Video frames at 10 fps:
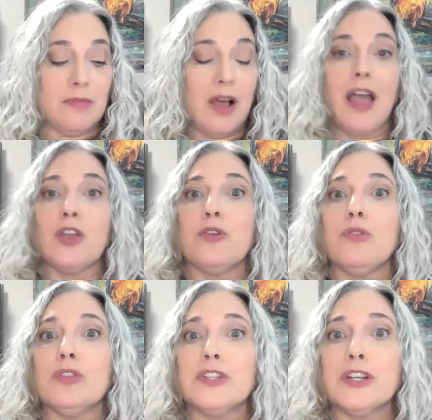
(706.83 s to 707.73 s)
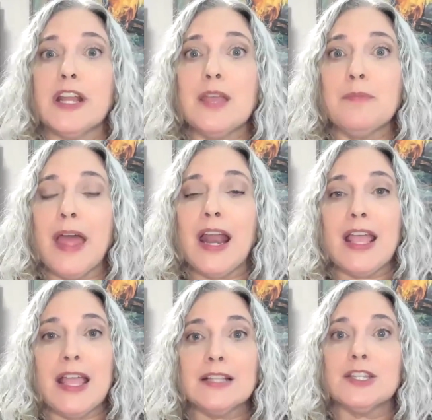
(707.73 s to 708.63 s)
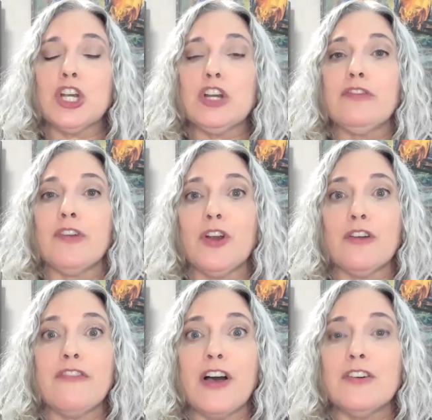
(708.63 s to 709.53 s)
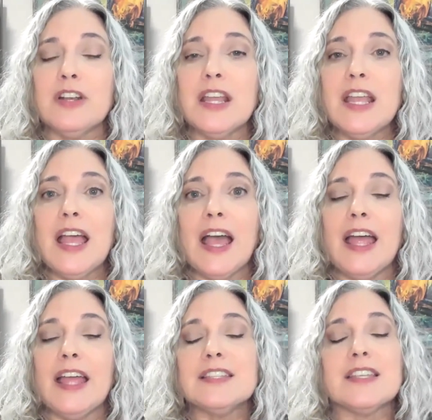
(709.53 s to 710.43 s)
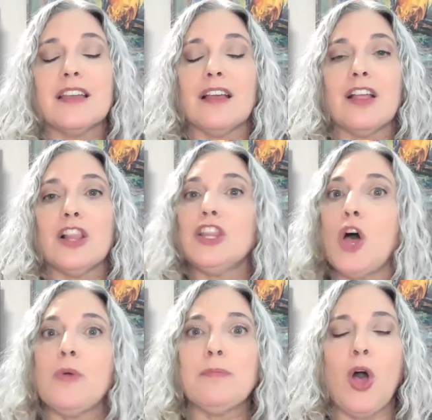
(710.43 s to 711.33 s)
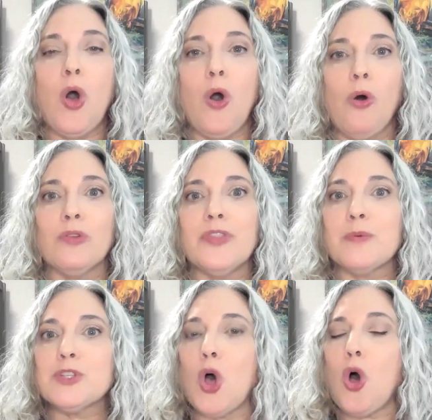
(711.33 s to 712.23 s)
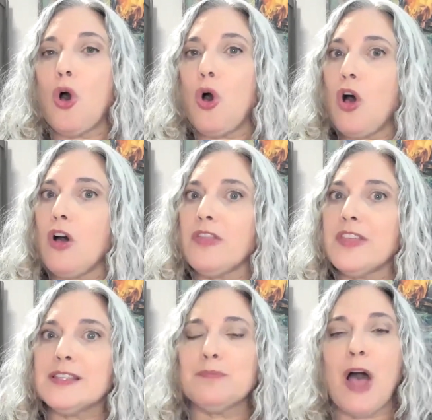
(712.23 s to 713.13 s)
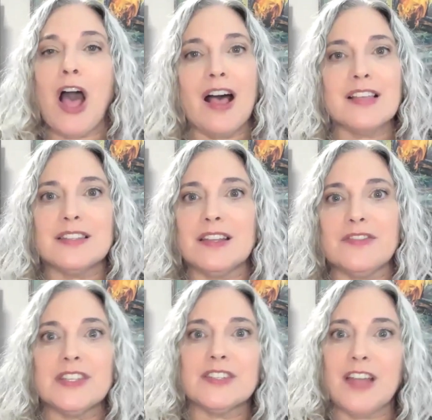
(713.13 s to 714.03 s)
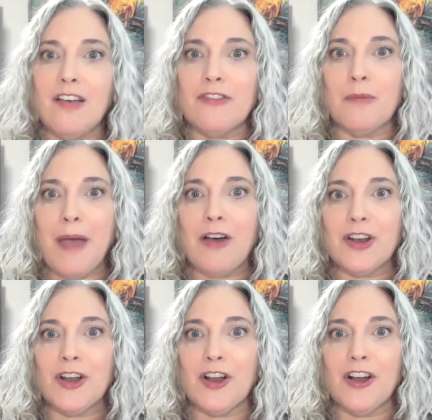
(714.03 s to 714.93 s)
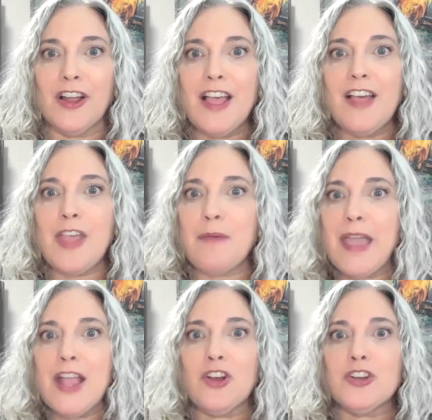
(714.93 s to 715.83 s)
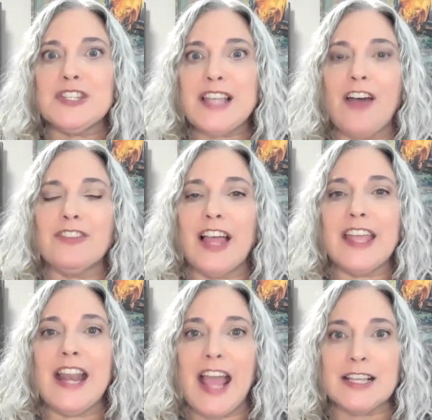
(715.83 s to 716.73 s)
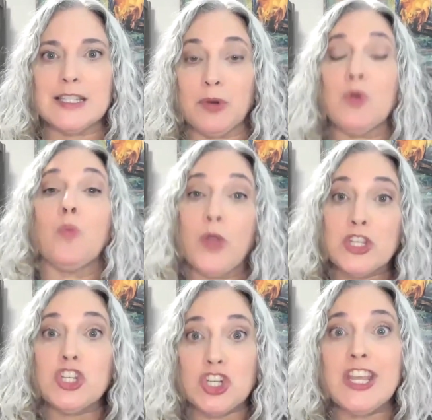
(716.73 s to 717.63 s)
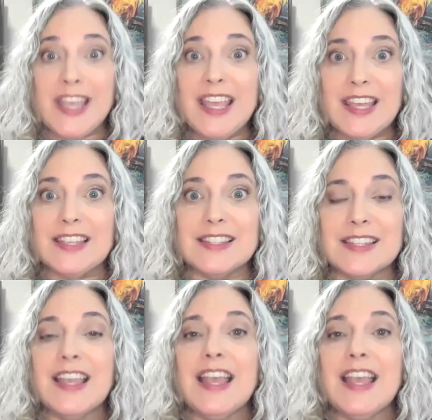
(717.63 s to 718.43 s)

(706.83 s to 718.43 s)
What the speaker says: I Googled her name and I handed her her phone, and lo and behold, there was all this positive stuff about her that made her sound like an expert, which she is,